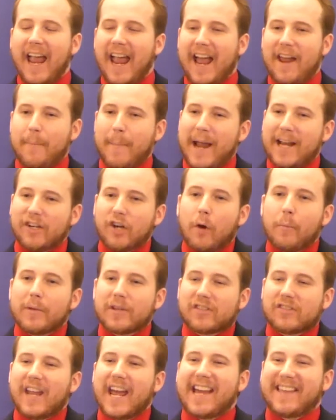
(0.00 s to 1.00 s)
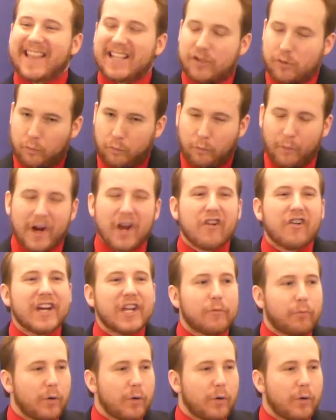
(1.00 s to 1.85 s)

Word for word: And make no mistake, that's really,